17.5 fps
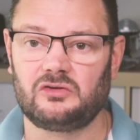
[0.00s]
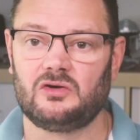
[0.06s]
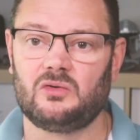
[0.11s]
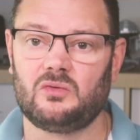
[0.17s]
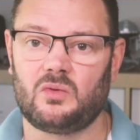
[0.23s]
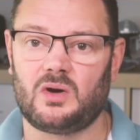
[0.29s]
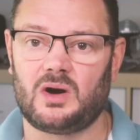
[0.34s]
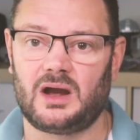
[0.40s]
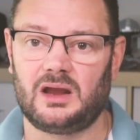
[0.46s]

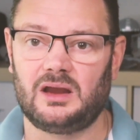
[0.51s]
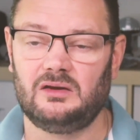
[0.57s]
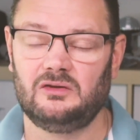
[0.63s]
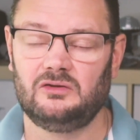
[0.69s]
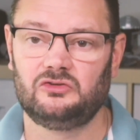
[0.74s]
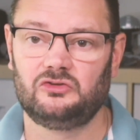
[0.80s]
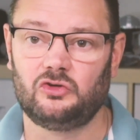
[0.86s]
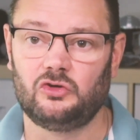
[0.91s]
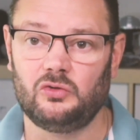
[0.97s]
way
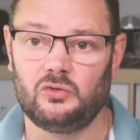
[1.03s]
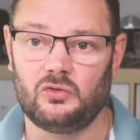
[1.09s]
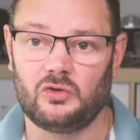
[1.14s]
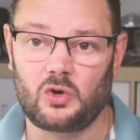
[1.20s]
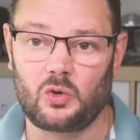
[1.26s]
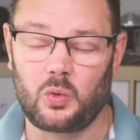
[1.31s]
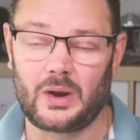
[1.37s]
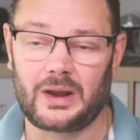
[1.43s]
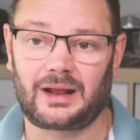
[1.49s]
to
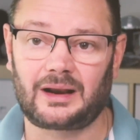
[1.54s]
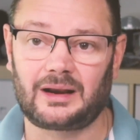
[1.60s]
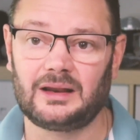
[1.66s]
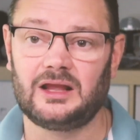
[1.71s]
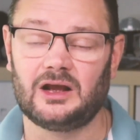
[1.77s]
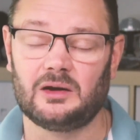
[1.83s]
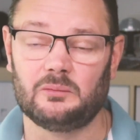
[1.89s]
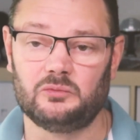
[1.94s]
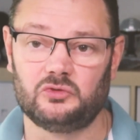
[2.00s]
quickly
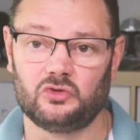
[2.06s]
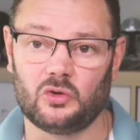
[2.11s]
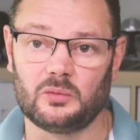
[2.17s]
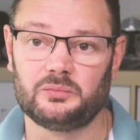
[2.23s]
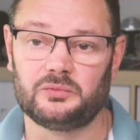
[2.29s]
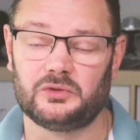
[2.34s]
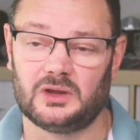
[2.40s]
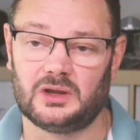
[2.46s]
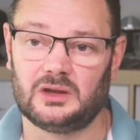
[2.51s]
absorb
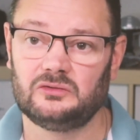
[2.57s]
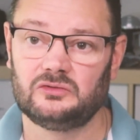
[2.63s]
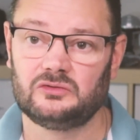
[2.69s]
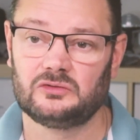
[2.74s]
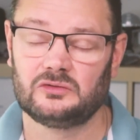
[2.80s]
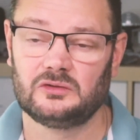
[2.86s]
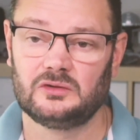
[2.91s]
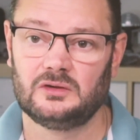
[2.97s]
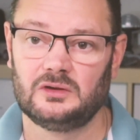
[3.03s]
things
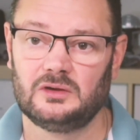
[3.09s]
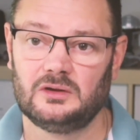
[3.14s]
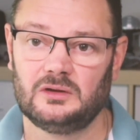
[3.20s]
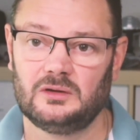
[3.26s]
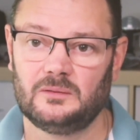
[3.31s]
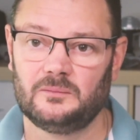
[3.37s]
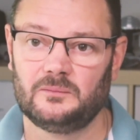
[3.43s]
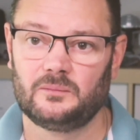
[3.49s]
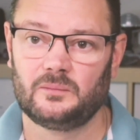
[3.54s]

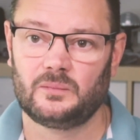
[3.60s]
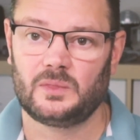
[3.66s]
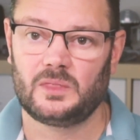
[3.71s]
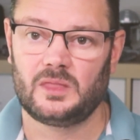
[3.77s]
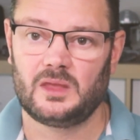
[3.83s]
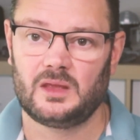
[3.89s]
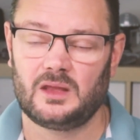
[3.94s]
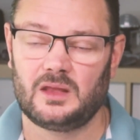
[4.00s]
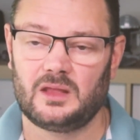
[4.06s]

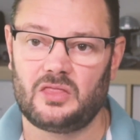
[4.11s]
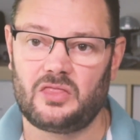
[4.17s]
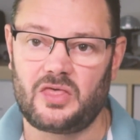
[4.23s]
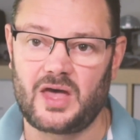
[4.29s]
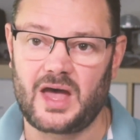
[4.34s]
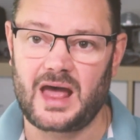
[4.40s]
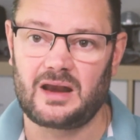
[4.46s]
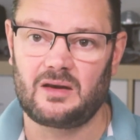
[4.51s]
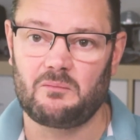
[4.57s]

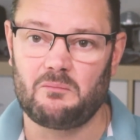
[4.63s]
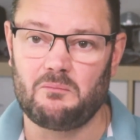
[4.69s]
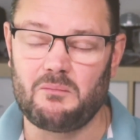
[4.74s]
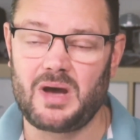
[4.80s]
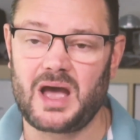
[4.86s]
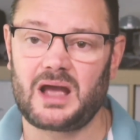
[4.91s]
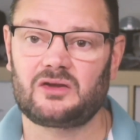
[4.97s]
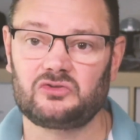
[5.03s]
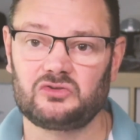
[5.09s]
that
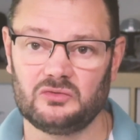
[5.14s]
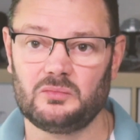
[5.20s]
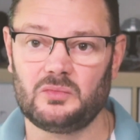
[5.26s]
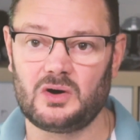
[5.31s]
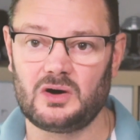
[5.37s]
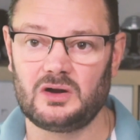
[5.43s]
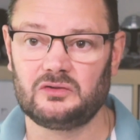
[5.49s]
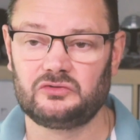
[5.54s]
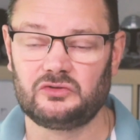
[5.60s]

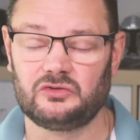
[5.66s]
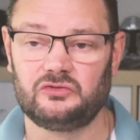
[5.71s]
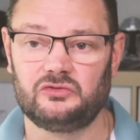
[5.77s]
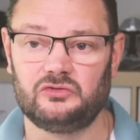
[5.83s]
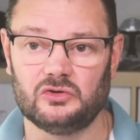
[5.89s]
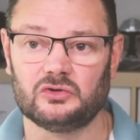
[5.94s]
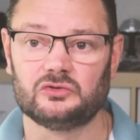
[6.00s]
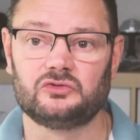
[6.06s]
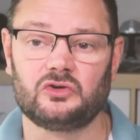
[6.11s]
maximizes
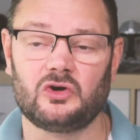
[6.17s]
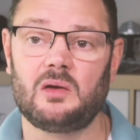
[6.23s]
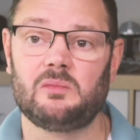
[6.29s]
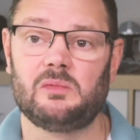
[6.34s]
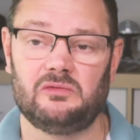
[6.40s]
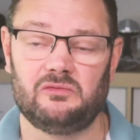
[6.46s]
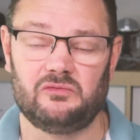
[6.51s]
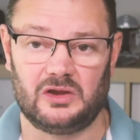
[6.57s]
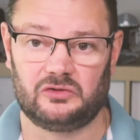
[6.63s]
your time
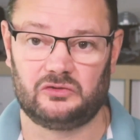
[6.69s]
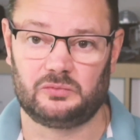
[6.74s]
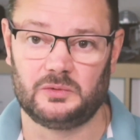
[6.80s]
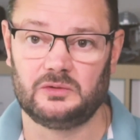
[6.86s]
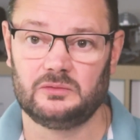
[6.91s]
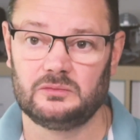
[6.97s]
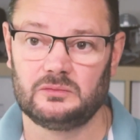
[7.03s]
investment.